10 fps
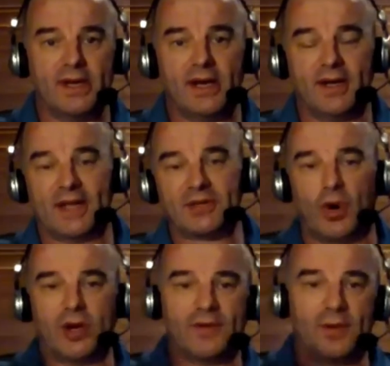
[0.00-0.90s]
And that's
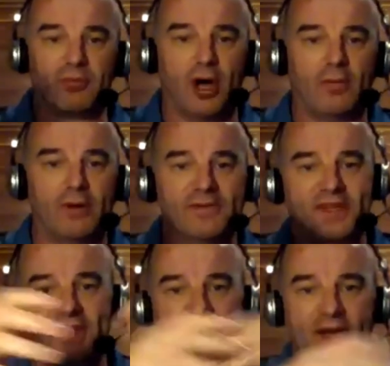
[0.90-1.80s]
one of the problems, I
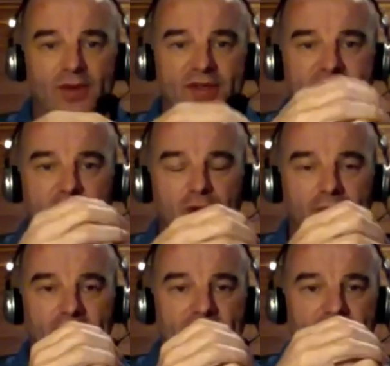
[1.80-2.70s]
think, with social
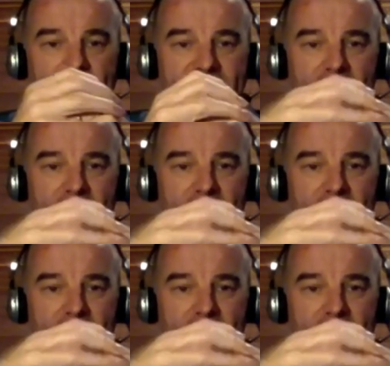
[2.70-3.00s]
media, is that